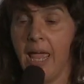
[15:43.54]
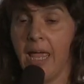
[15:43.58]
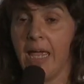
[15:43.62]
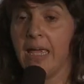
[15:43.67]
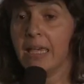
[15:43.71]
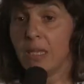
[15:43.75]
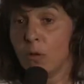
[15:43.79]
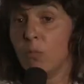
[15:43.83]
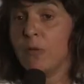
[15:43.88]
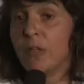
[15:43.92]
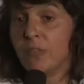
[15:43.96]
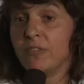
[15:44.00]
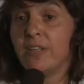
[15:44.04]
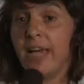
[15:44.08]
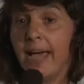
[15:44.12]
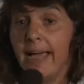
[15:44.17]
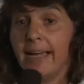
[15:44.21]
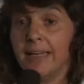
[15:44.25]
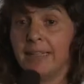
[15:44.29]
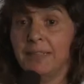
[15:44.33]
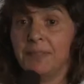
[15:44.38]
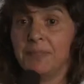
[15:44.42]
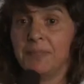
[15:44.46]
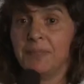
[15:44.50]
He would have
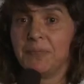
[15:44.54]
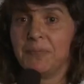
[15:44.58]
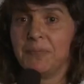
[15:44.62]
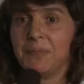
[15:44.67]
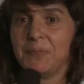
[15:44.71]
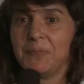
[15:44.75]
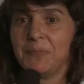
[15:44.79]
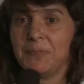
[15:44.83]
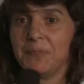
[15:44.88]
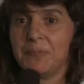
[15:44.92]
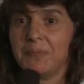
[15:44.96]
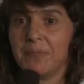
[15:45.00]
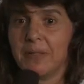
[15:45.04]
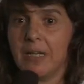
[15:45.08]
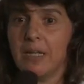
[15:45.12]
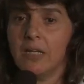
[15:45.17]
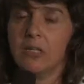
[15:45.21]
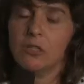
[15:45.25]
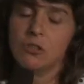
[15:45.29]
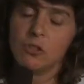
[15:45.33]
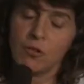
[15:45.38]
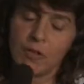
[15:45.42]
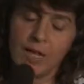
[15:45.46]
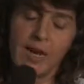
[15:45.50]
died.
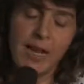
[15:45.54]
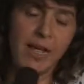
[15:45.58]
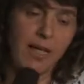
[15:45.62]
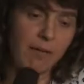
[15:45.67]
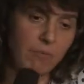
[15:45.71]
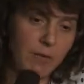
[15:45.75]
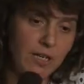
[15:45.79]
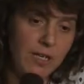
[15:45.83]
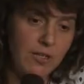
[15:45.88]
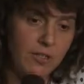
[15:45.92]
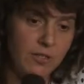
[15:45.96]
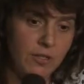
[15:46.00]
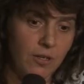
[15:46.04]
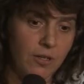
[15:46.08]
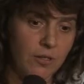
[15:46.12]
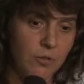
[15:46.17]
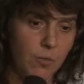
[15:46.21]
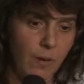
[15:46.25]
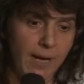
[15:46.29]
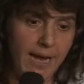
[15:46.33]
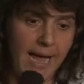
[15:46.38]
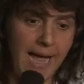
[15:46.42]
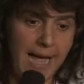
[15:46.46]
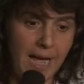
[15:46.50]
So then I researched
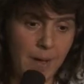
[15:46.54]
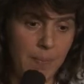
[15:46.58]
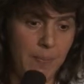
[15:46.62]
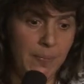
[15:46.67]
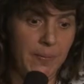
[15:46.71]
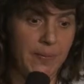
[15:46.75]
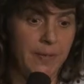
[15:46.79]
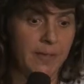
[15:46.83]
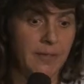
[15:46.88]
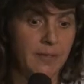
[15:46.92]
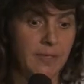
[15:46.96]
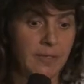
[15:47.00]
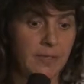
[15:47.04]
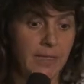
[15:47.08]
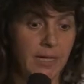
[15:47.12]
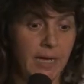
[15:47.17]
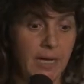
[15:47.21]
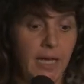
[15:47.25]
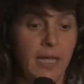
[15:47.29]
what happened.